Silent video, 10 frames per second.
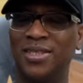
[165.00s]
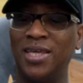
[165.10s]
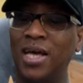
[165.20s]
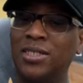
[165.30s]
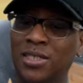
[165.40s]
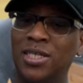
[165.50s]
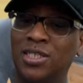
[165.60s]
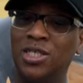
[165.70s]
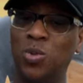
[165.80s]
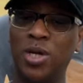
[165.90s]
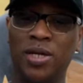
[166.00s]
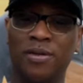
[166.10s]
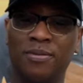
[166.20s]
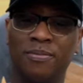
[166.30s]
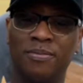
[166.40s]
That's an easy win.
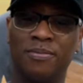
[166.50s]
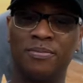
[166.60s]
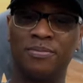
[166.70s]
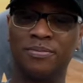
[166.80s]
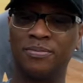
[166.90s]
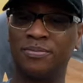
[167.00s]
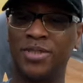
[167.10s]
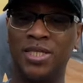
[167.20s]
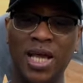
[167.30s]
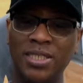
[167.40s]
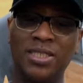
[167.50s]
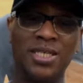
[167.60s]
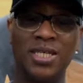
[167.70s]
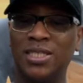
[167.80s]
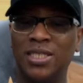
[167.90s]
That's an
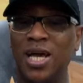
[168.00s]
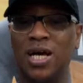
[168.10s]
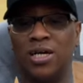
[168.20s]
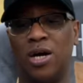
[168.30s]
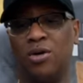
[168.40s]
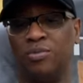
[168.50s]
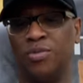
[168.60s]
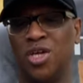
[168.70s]
easy knockout.